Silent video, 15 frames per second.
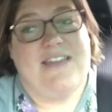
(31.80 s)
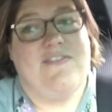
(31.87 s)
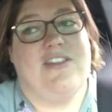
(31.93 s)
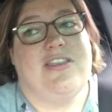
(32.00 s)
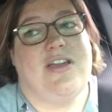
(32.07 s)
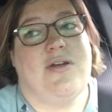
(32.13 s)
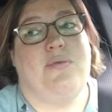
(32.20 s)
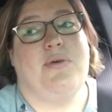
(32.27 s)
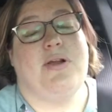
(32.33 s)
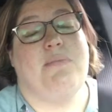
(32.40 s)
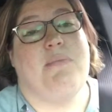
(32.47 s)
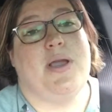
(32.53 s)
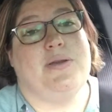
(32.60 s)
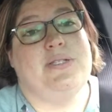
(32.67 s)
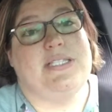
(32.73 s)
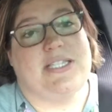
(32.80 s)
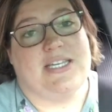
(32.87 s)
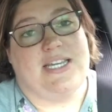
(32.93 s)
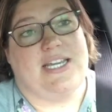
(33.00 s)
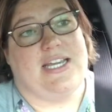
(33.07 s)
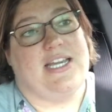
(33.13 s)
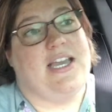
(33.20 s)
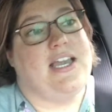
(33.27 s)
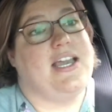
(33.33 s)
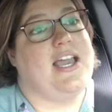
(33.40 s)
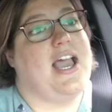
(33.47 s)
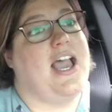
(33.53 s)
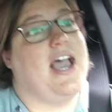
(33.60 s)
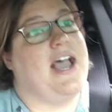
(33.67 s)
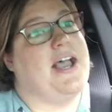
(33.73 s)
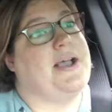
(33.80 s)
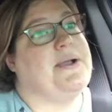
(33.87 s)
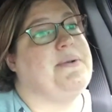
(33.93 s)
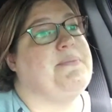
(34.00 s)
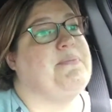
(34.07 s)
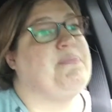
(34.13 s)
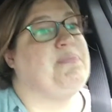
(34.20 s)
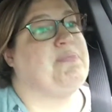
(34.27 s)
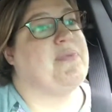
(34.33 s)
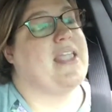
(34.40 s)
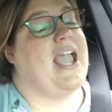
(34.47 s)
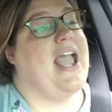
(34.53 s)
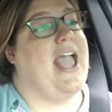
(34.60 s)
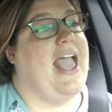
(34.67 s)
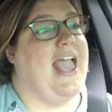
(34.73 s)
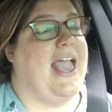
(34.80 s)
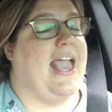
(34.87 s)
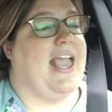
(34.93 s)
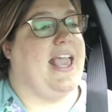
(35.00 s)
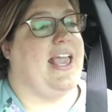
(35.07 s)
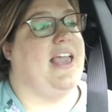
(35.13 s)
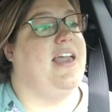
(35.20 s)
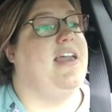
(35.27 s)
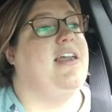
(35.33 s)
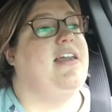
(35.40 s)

even though we're mostly a